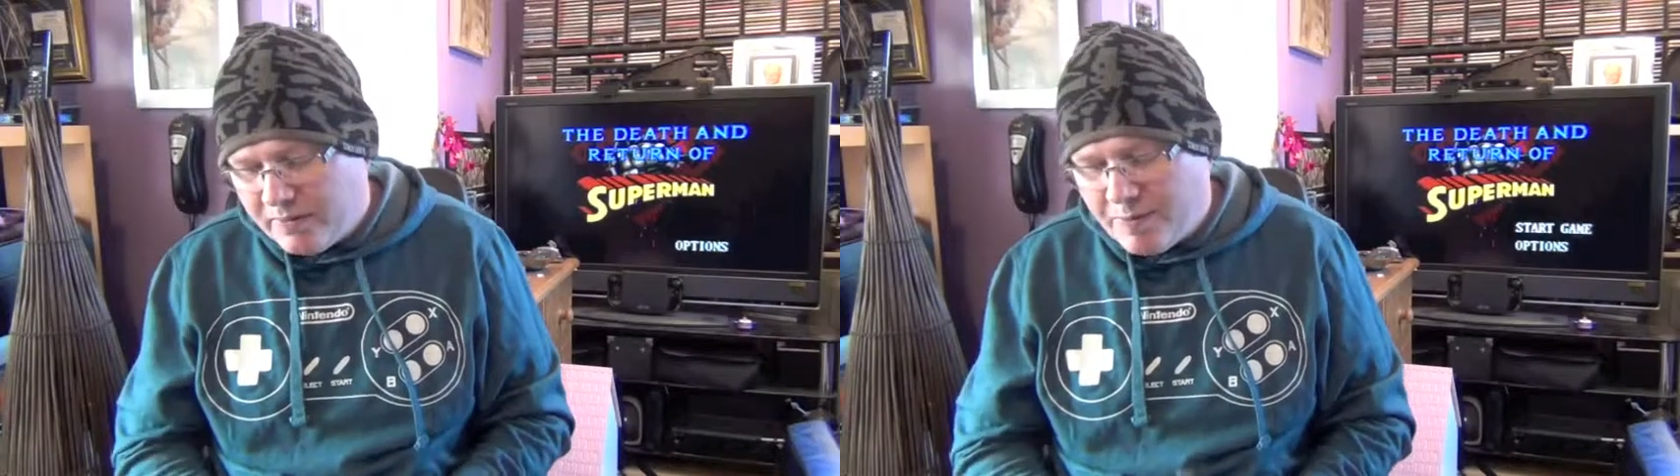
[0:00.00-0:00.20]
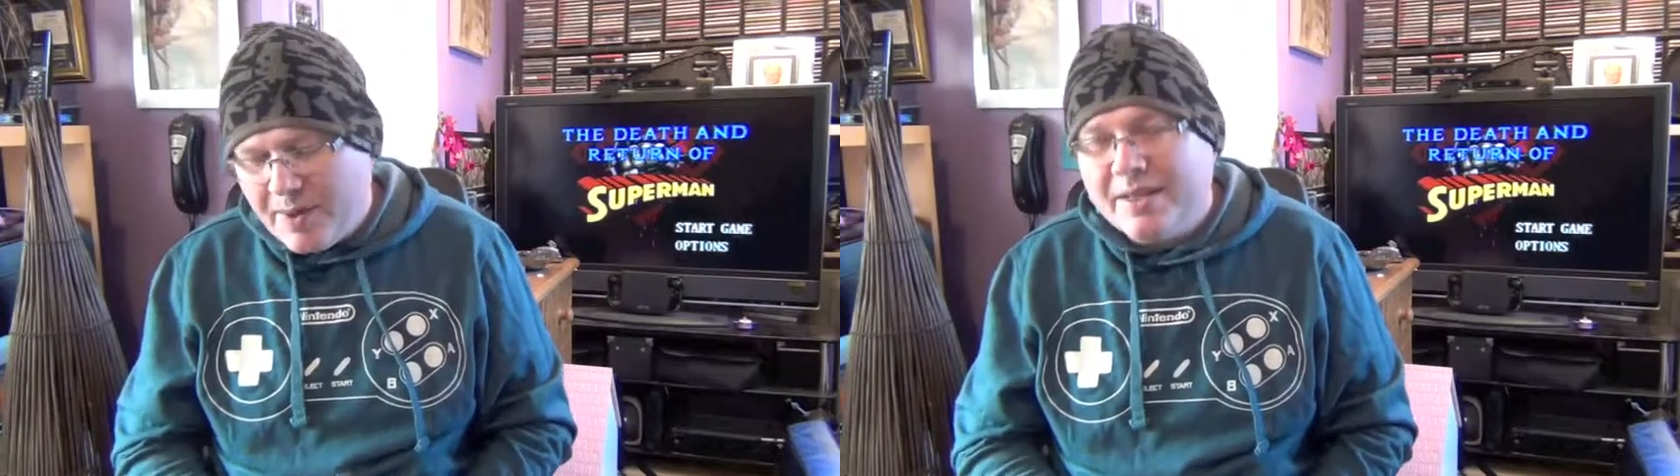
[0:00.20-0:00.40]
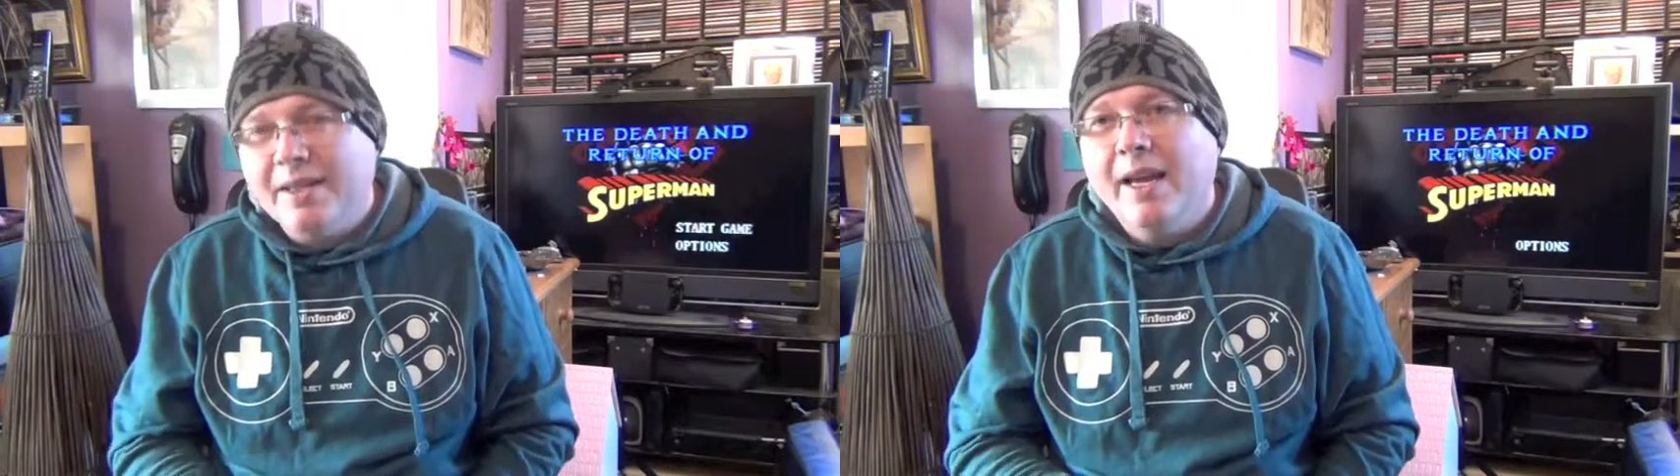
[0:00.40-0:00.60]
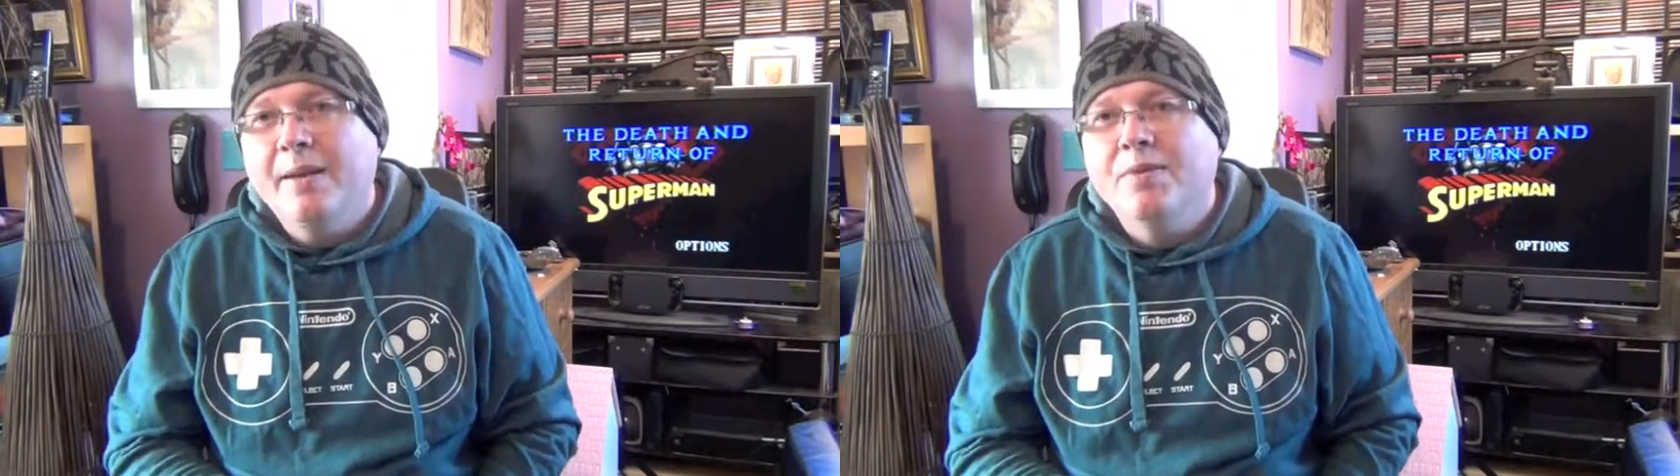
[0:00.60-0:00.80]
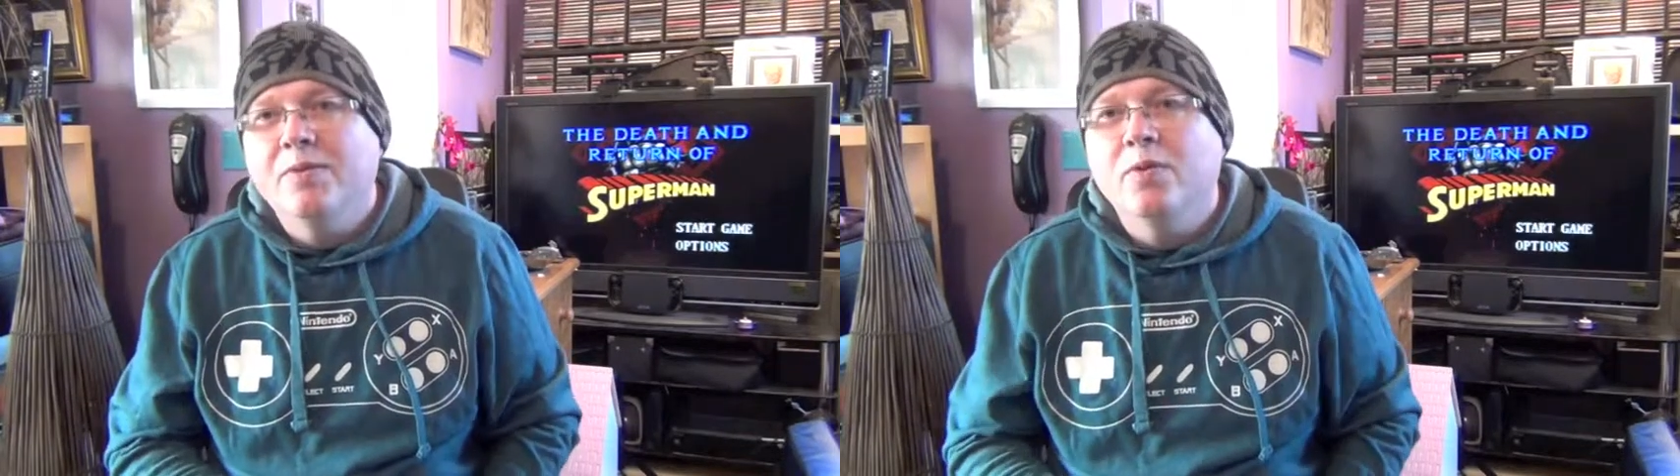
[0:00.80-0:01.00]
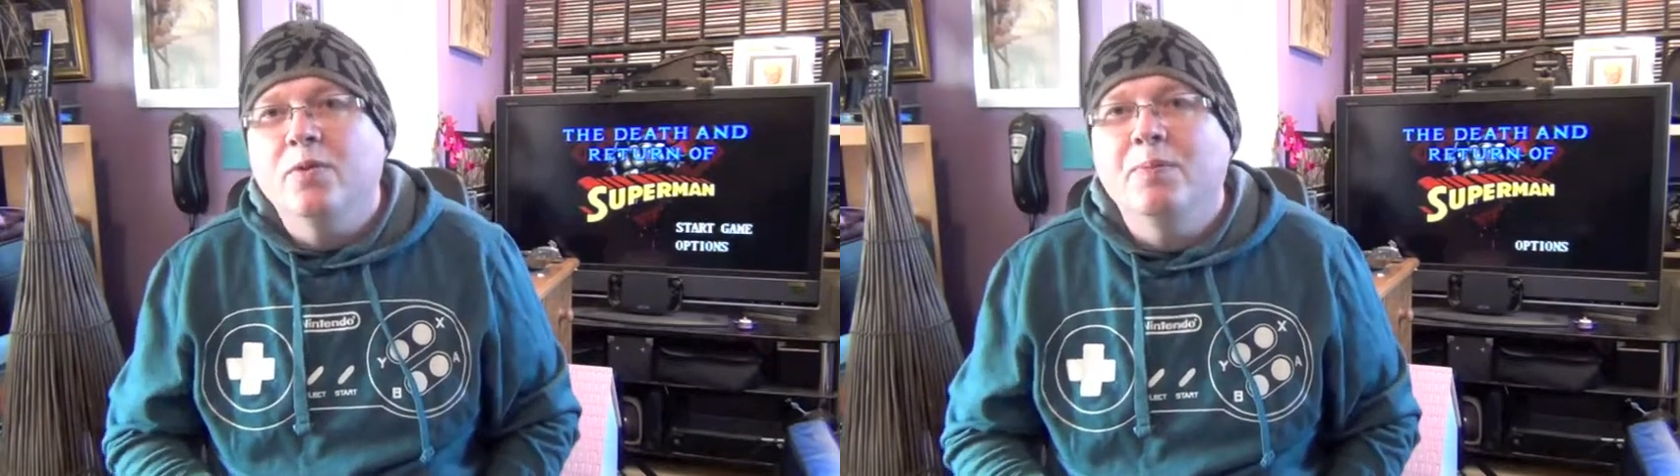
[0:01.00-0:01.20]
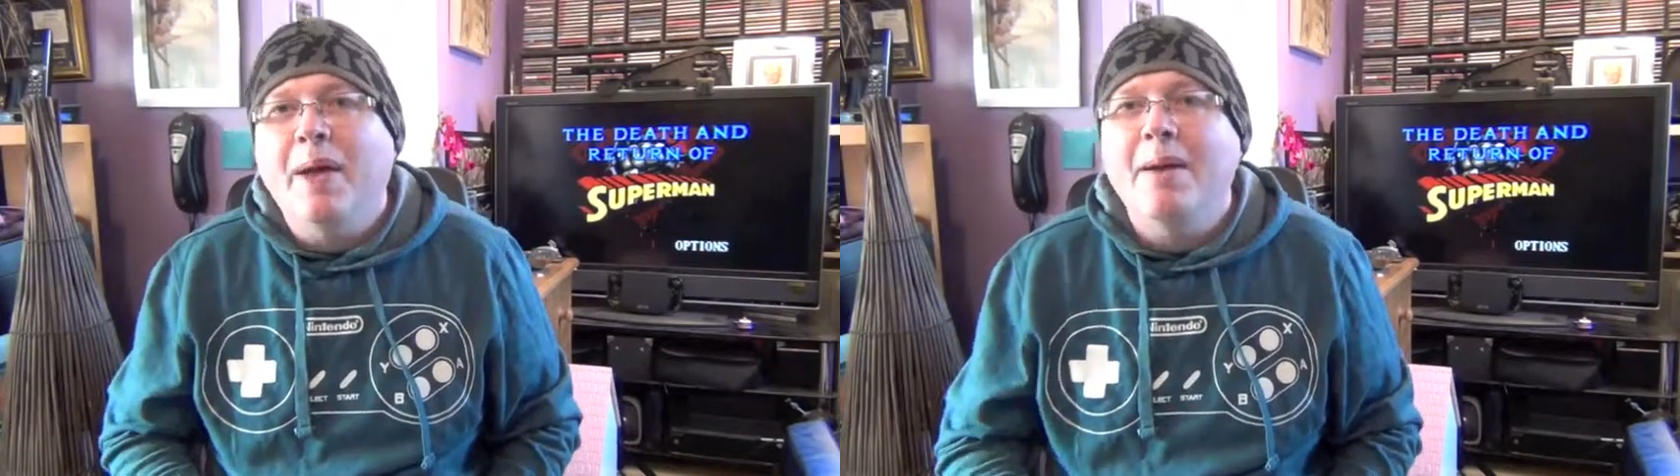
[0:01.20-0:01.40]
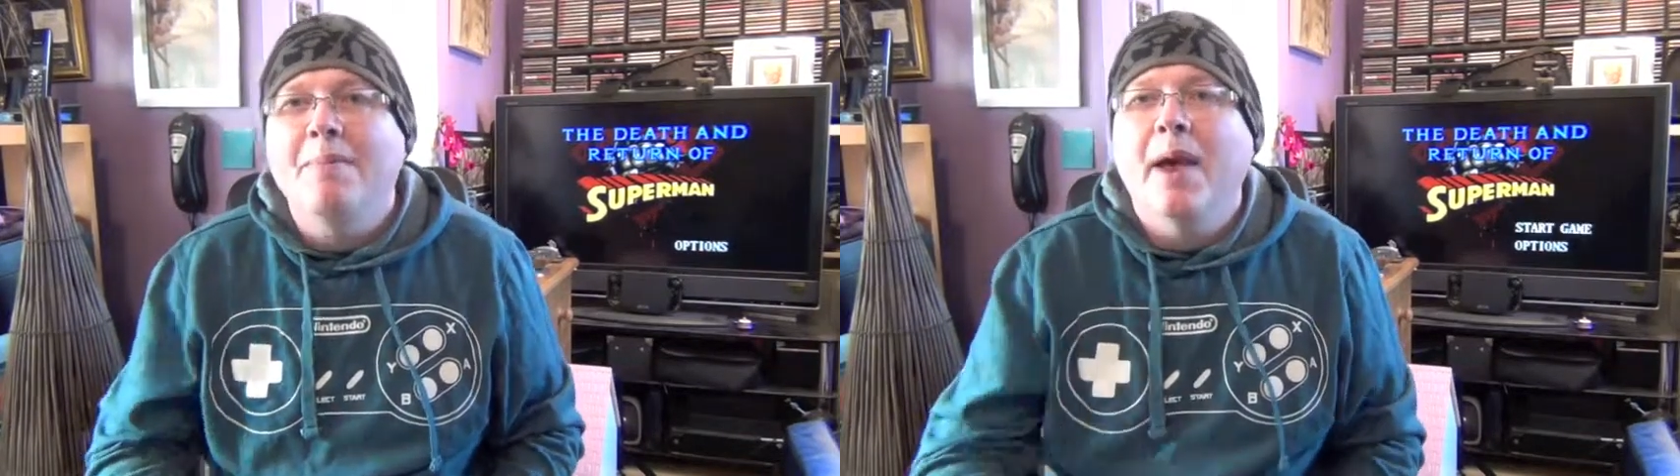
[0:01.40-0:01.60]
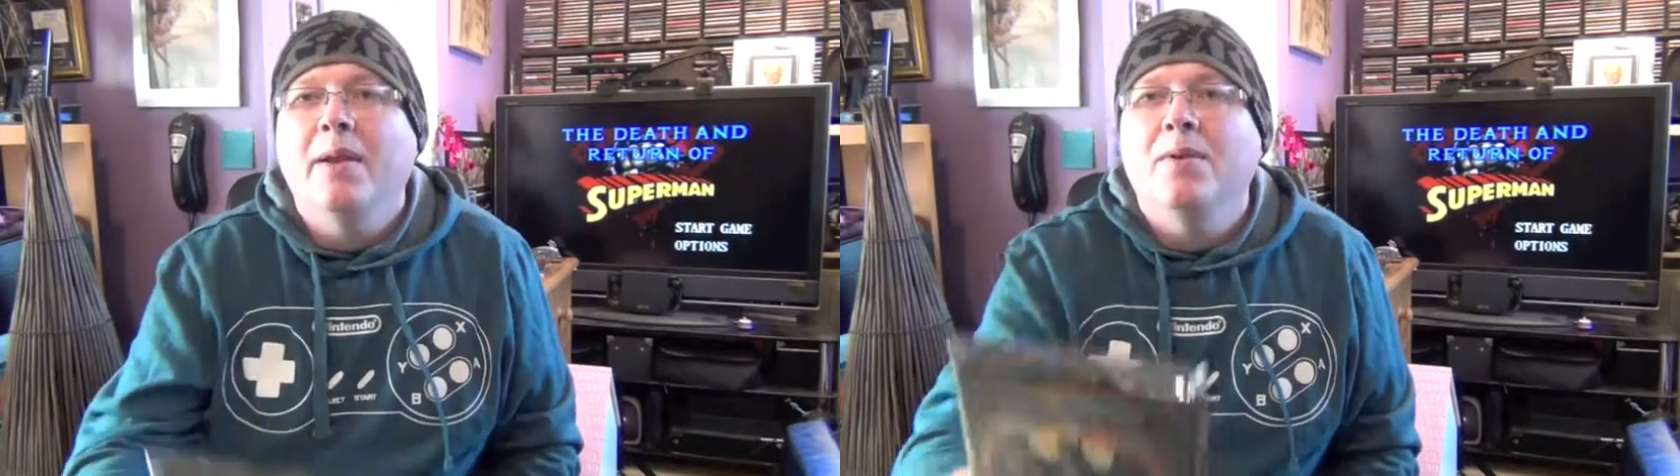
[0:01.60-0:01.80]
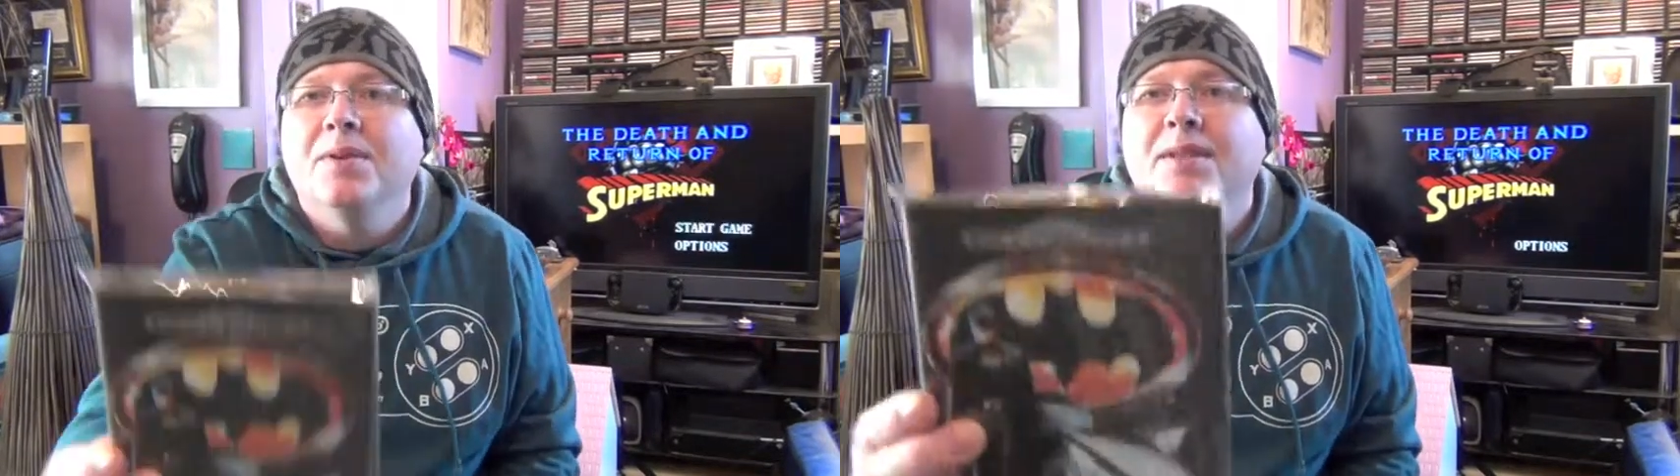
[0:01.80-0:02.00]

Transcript: some of the better games for Batman on the